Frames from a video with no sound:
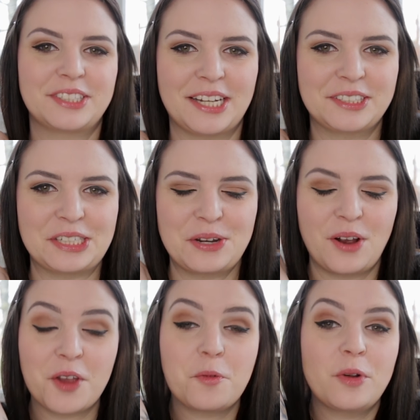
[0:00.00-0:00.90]
this
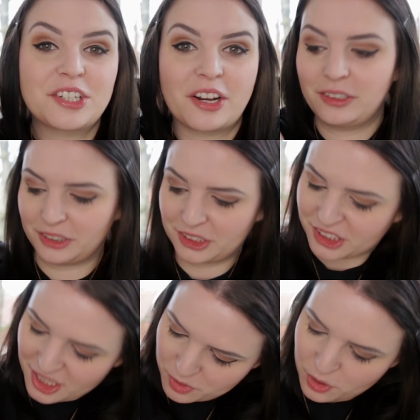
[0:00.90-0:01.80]
tattoo. I wish I got to
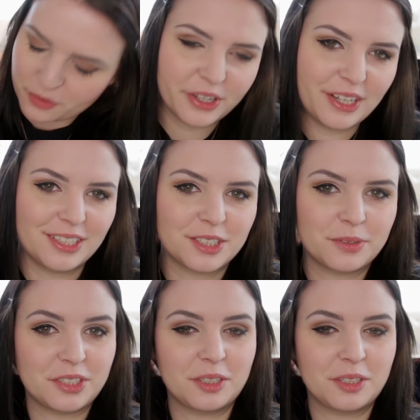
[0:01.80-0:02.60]
see more of it. It's obviously